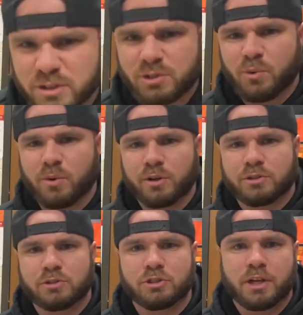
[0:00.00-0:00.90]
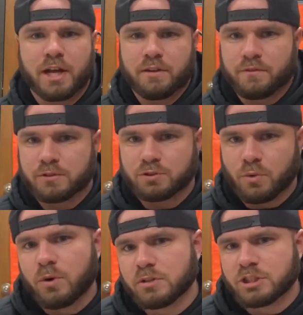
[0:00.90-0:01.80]
orange and the first
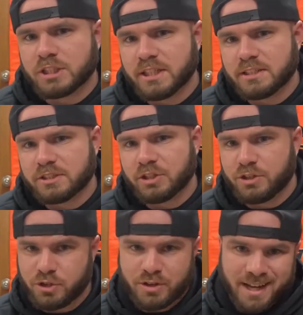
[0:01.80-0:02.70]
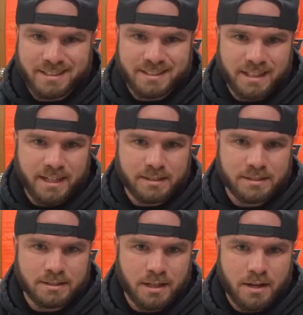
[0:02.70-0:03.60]
orange seeds to the United States